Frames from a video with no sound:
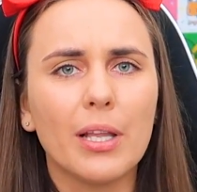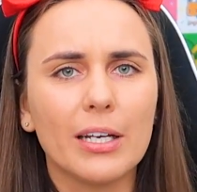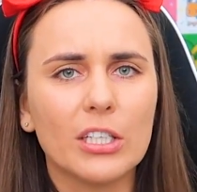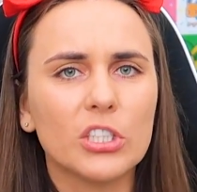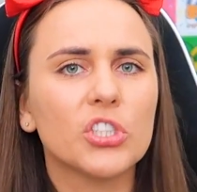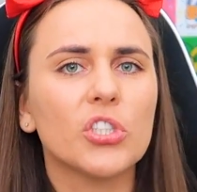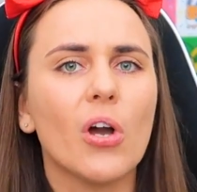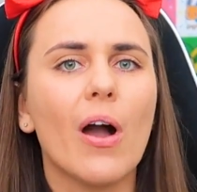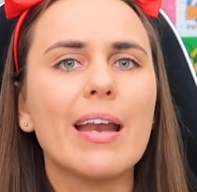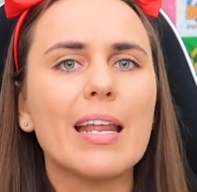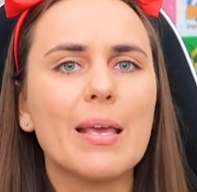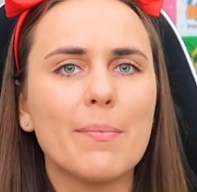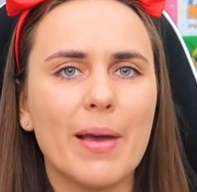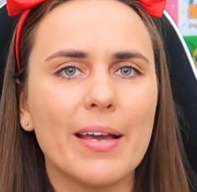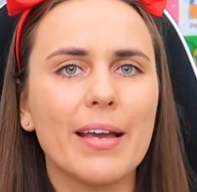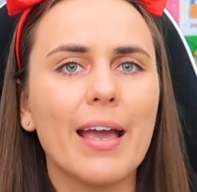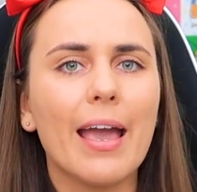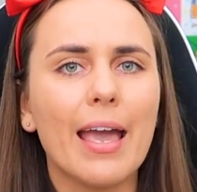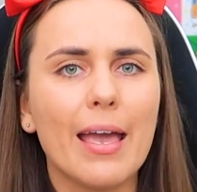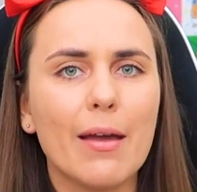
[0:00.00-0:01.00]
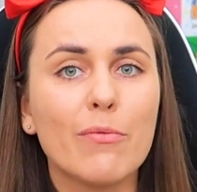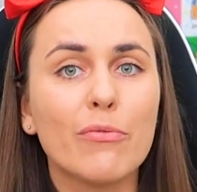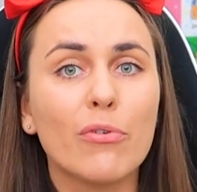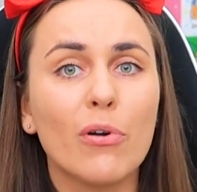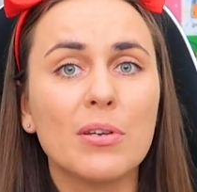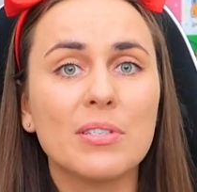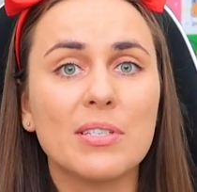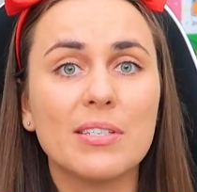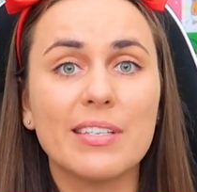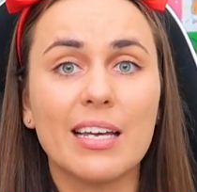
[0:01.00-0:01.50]
Like shiny Mega
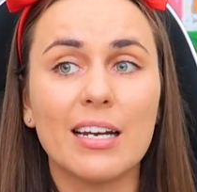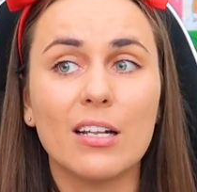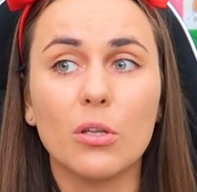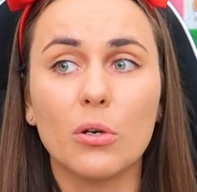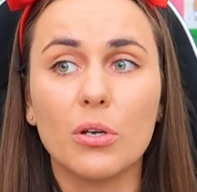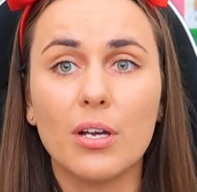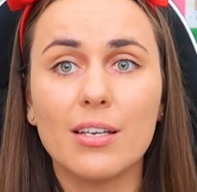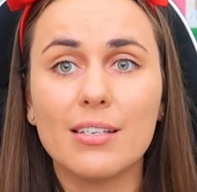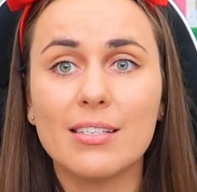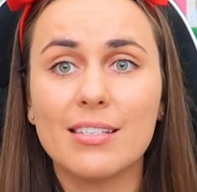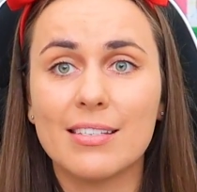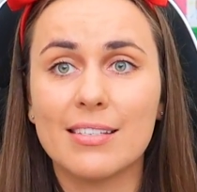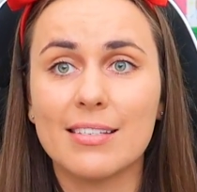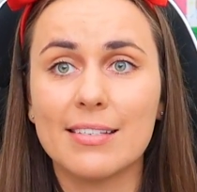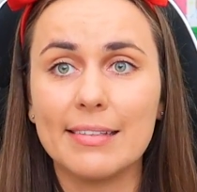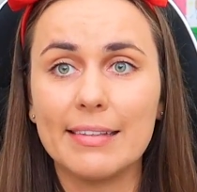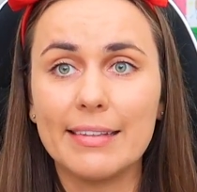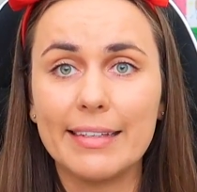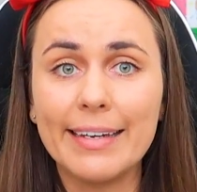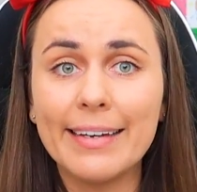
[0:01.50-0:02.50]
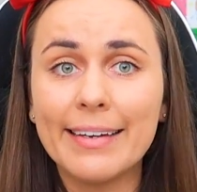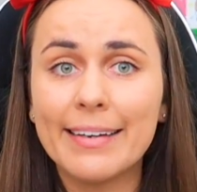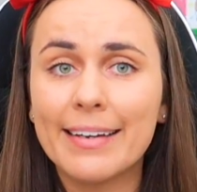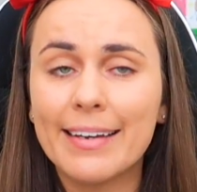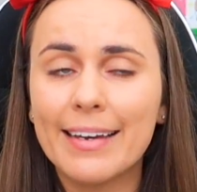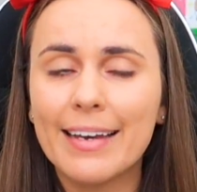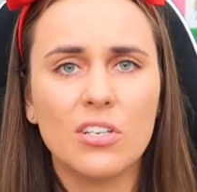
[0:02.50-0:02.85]
Ampharos is gonna look slick.